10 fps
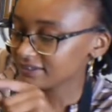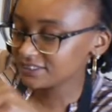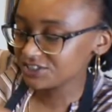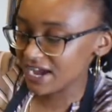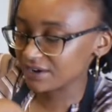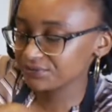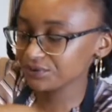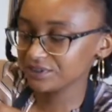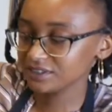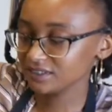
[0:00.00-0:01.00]
the
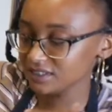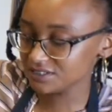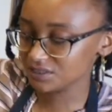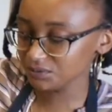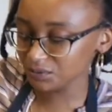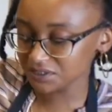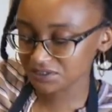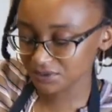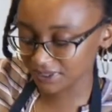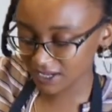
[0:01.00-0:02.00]
jackfruit cooked in the seaweed.
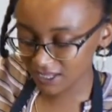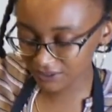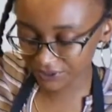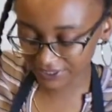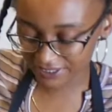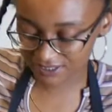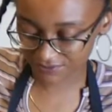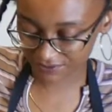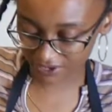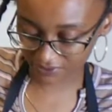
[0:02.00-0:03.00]
So the color is
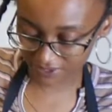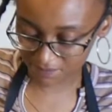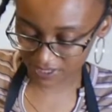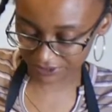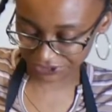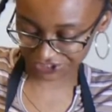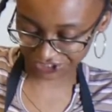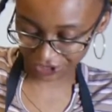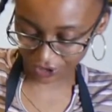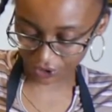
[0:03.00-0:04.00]
very much
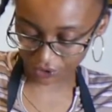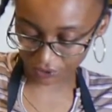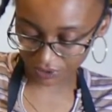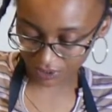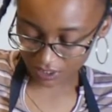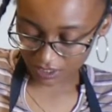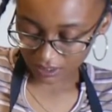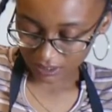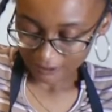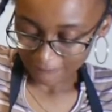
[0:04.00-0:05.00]
so
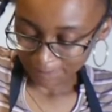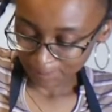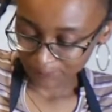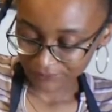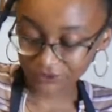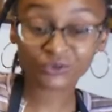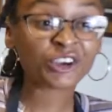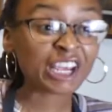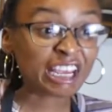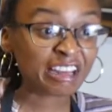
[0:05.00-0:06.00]

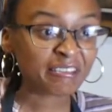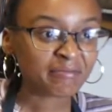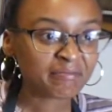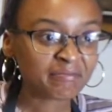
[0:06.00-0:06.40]
green.